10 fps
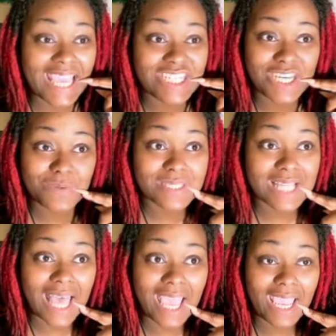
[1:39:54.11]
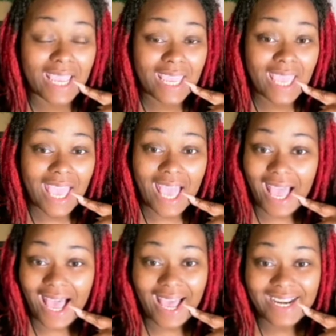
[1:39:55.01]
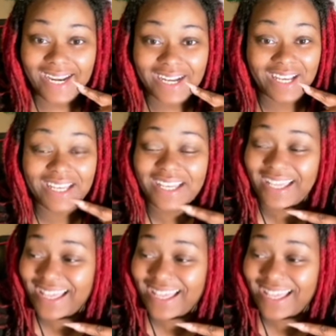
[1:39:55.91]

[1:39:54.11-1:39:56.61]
And she was like, I need a